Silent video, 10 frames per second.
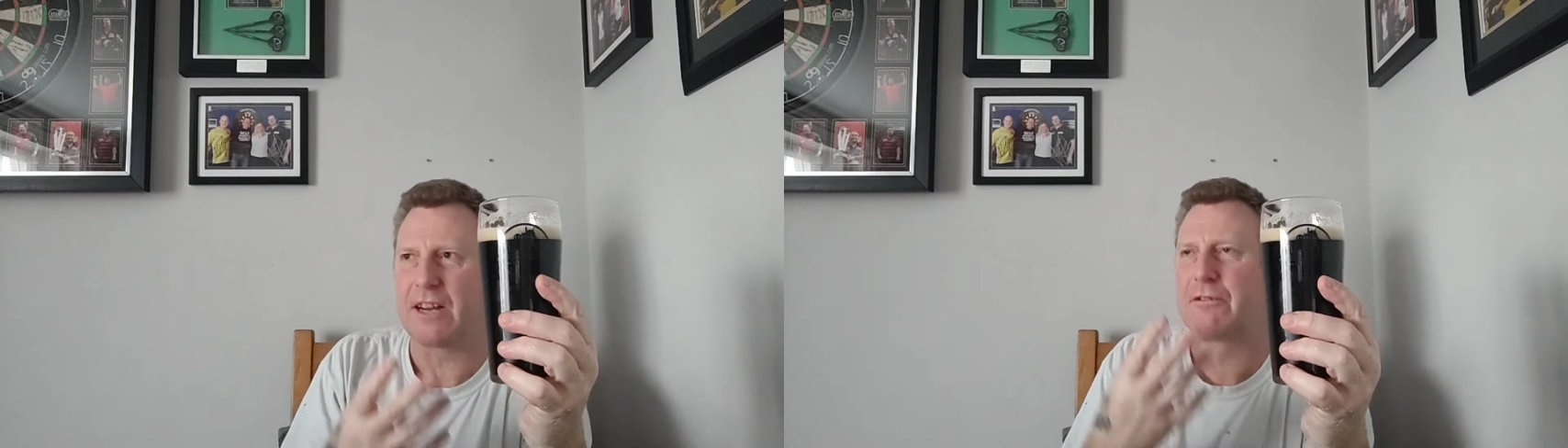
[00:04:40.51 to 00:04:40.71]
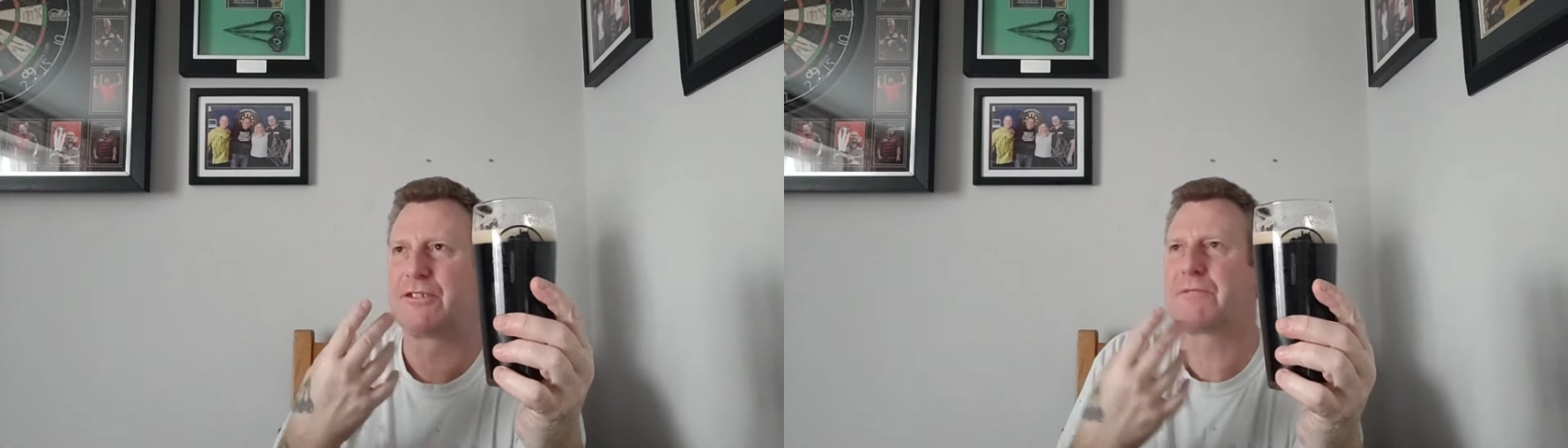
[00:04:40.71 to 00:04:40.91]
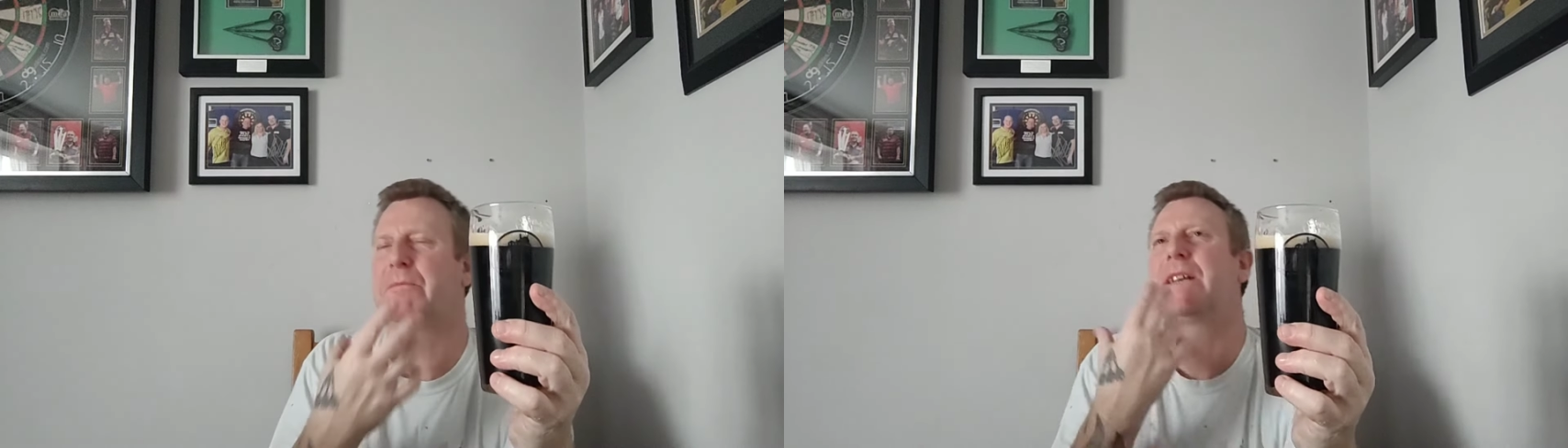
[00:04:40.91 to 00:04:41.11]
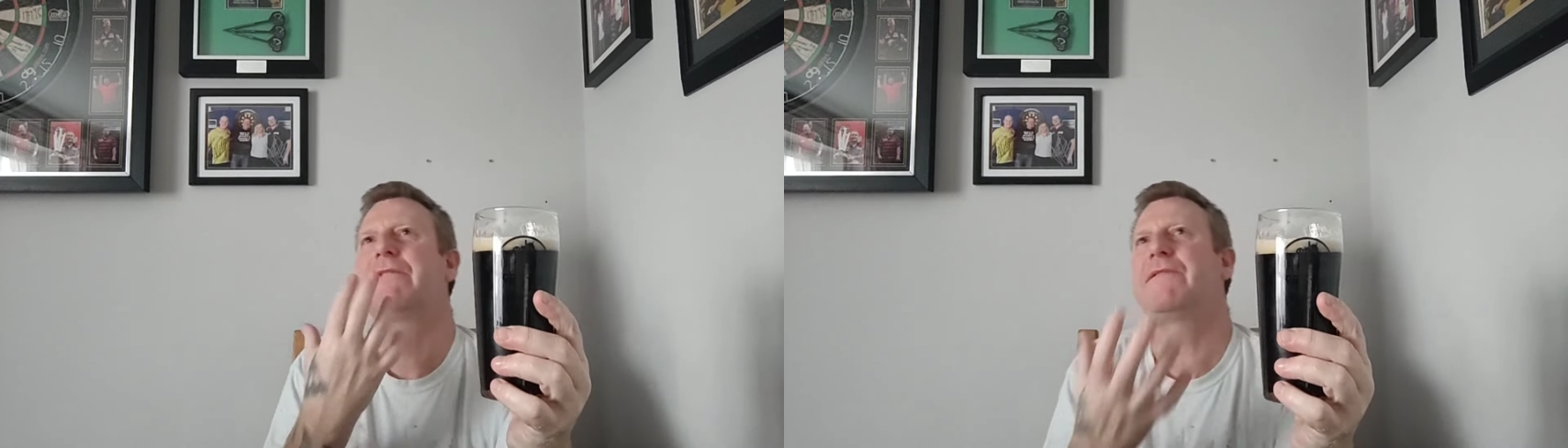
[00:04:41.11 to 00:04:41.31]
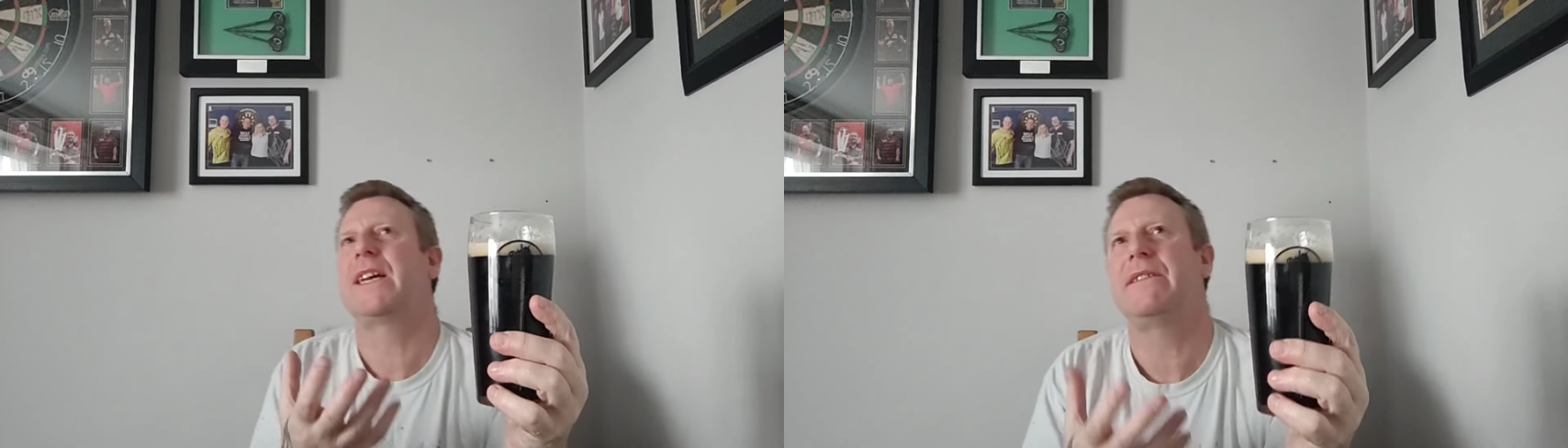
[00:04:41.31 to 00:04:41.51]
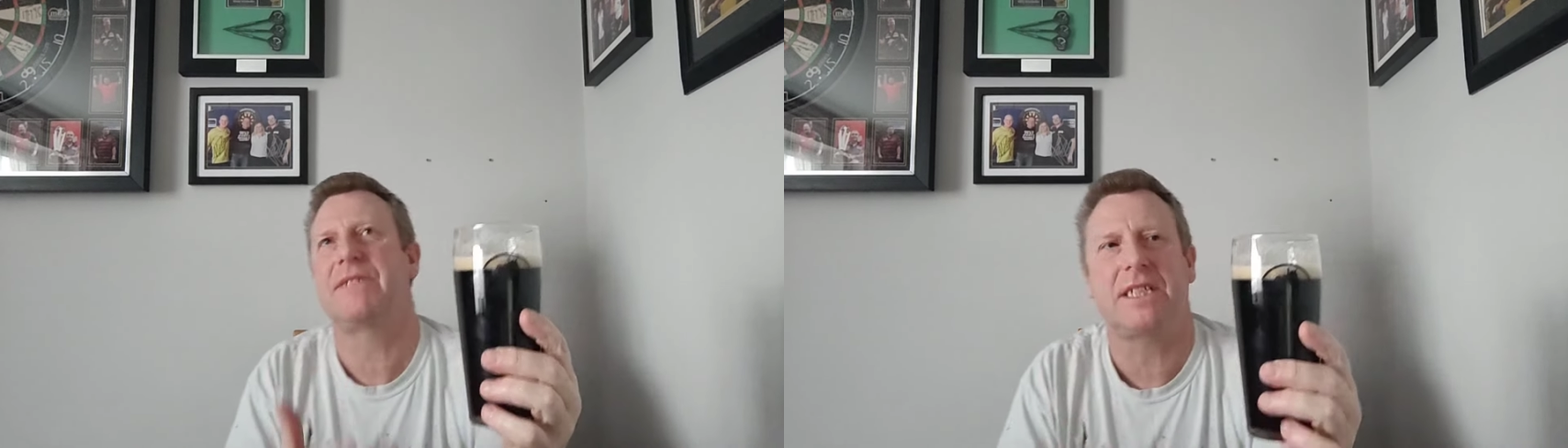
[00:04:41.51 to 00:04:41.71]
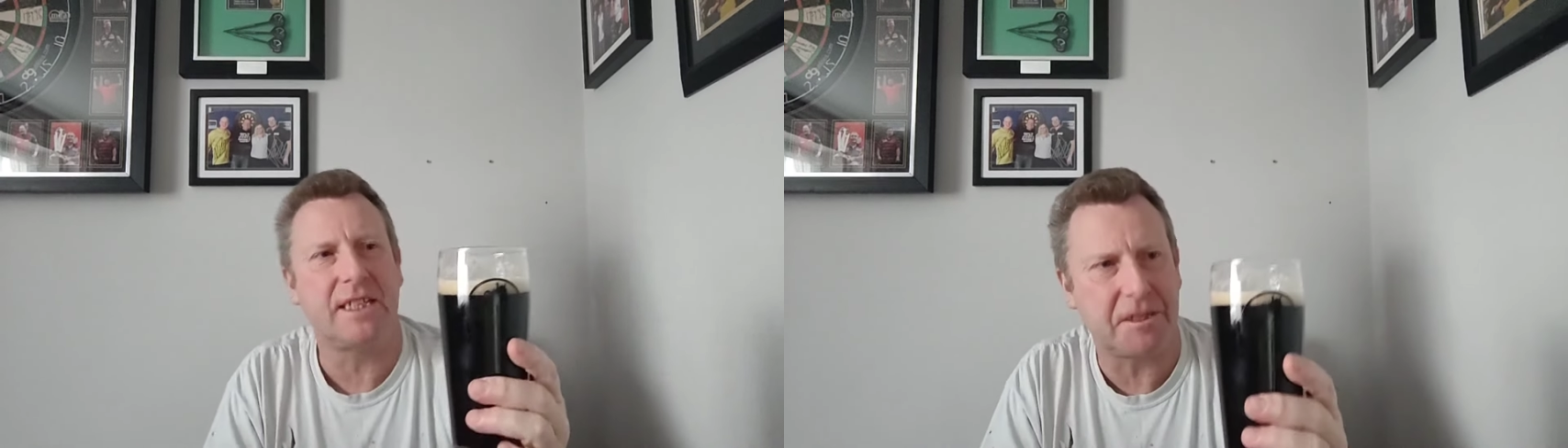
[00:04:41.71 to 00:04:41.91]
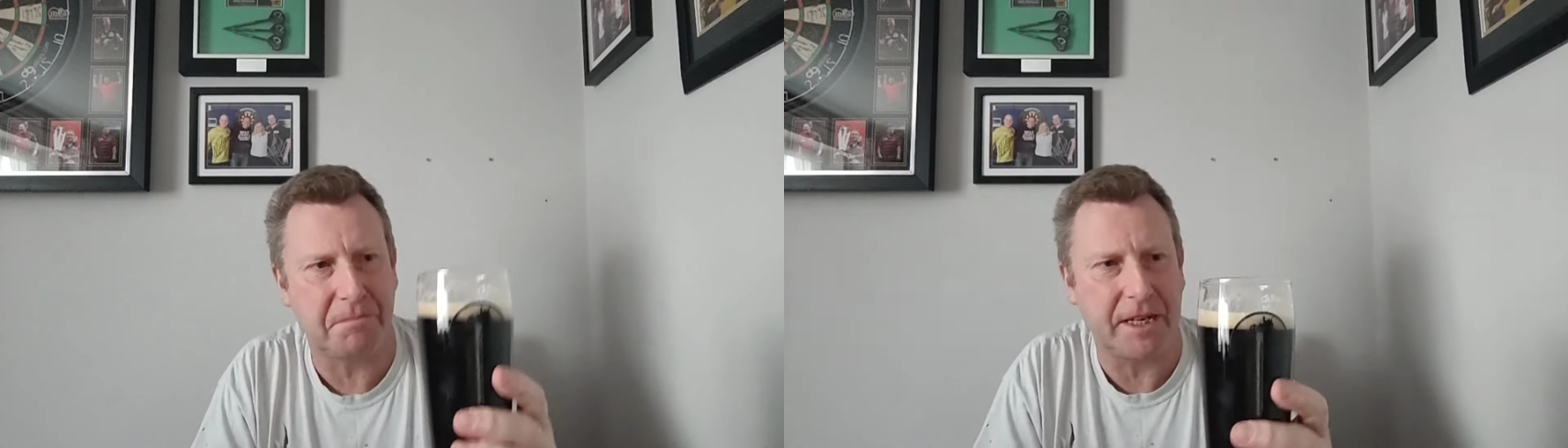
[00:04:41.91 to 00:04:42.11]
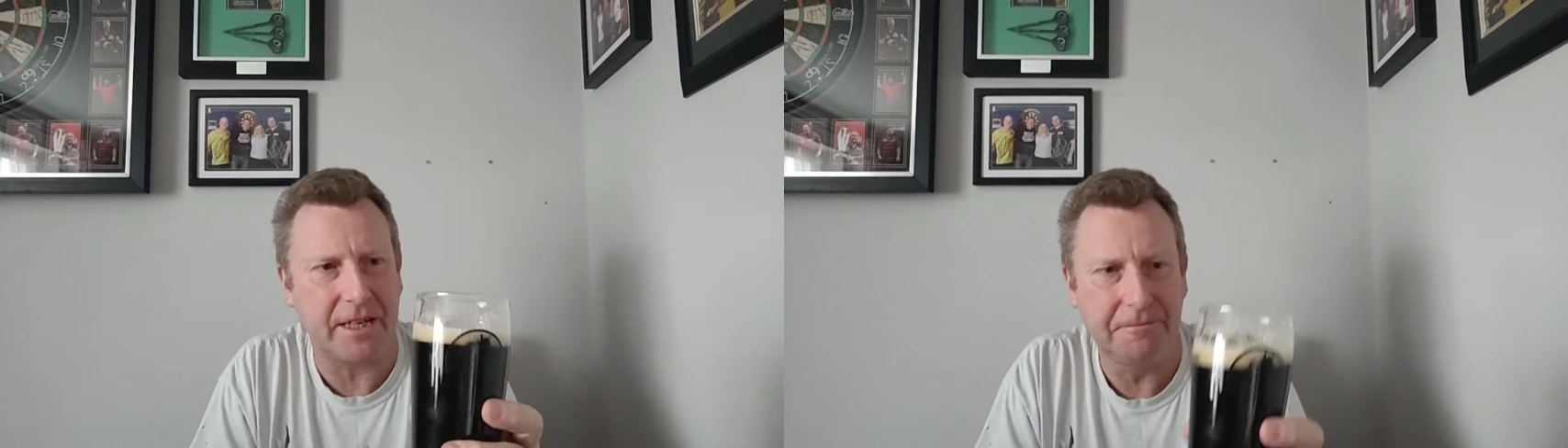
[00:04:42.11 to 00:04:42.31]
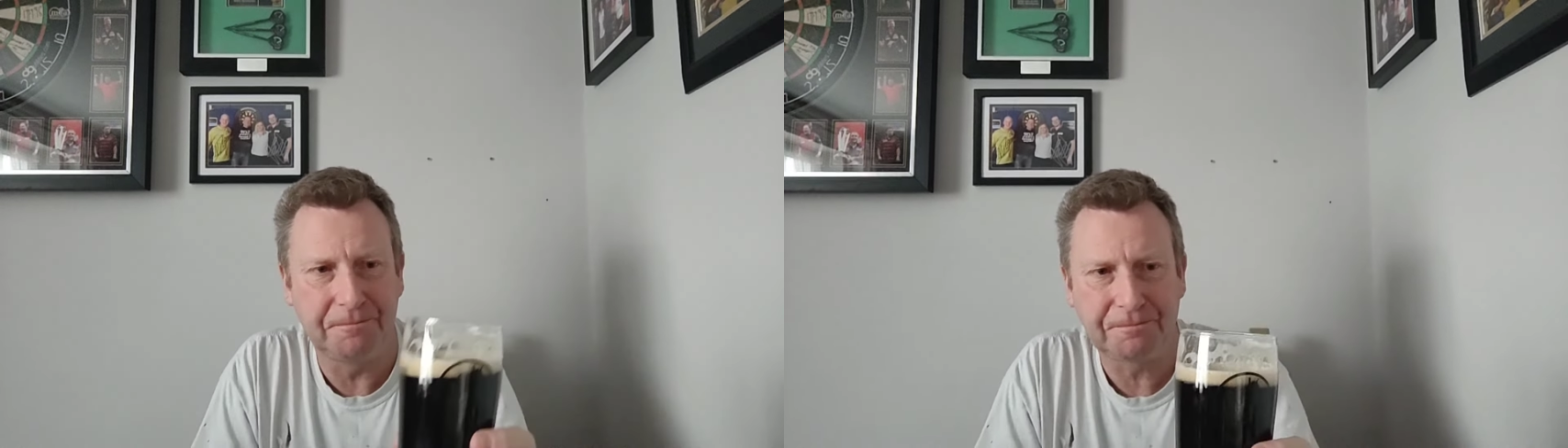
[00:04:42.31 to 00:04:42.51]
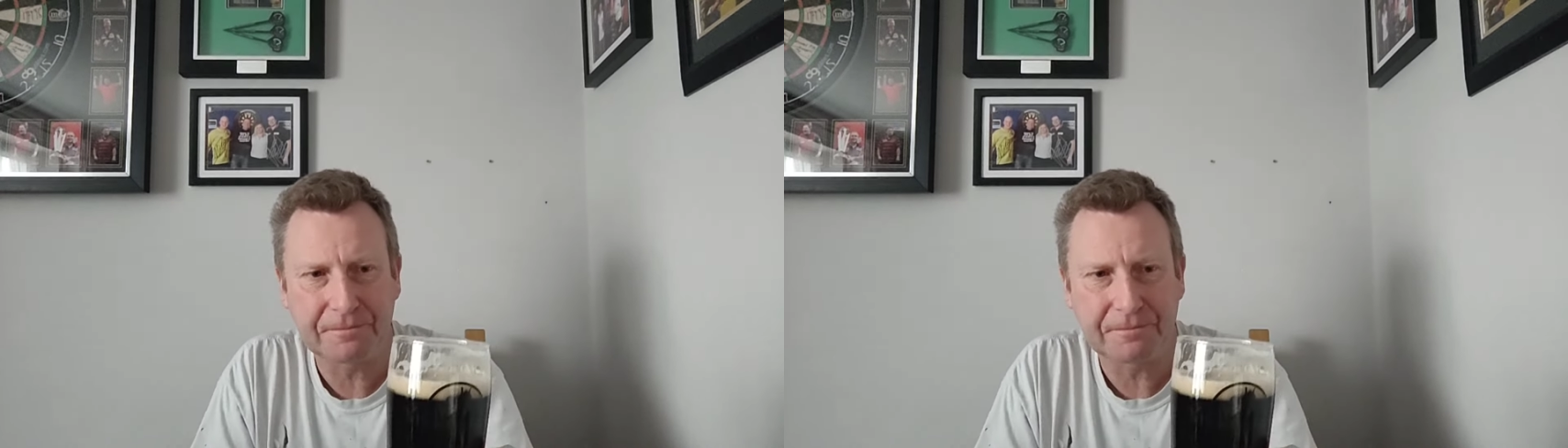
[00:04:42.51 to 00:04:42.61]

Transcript: tell just by the flavours in this beer.